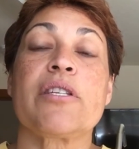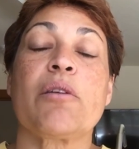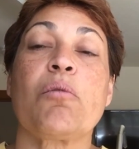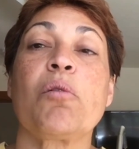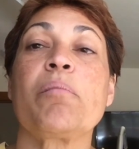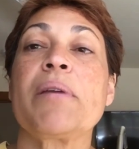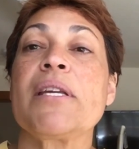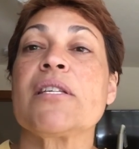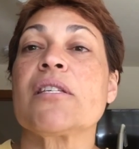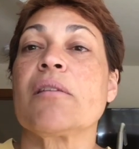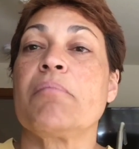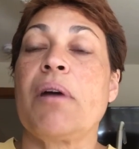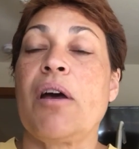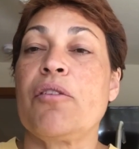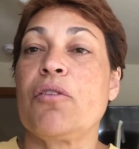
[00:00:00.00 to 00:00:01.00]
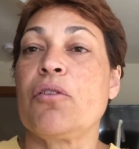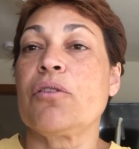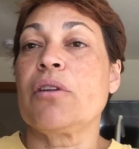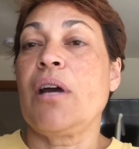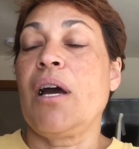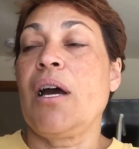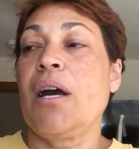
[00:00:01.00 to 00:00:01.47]
There will be some other
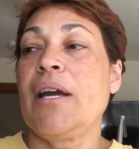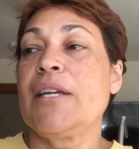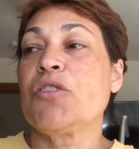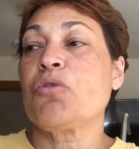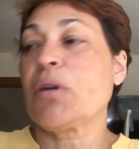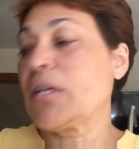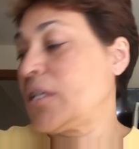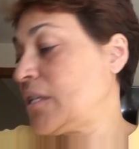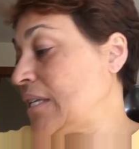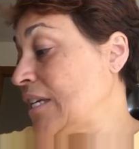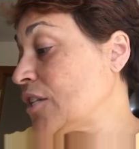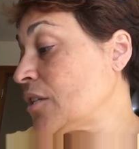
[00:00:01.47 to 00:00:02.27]
intricate